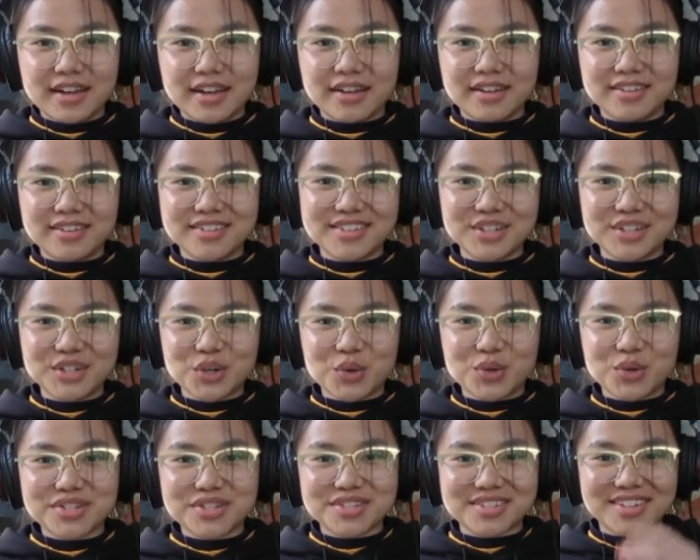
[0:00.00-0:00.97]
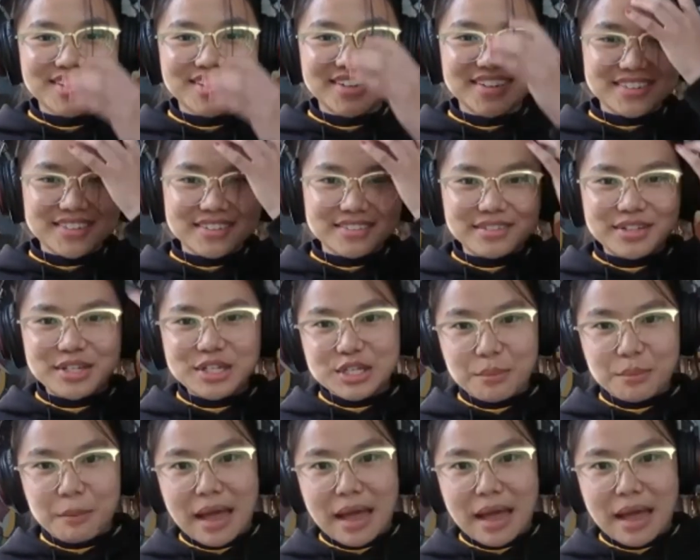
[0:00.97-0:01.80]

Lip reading: and he's